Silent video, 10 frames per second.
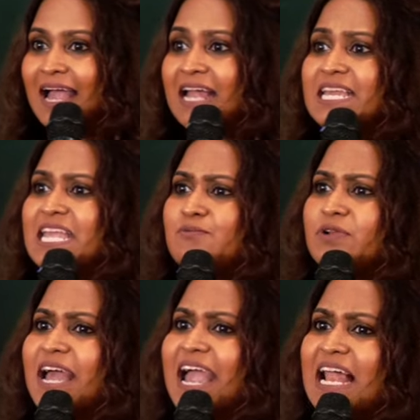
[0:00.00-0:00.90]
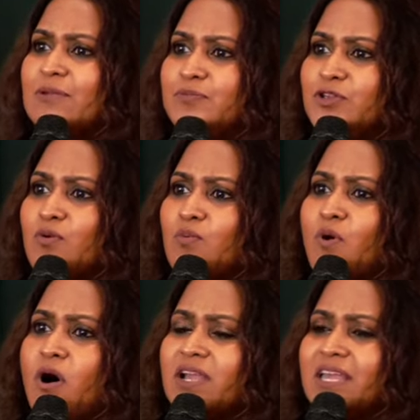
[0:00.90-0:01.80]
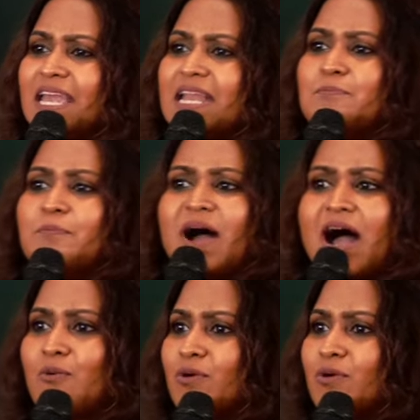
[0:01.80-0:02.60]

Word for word: and He will help you walk in power.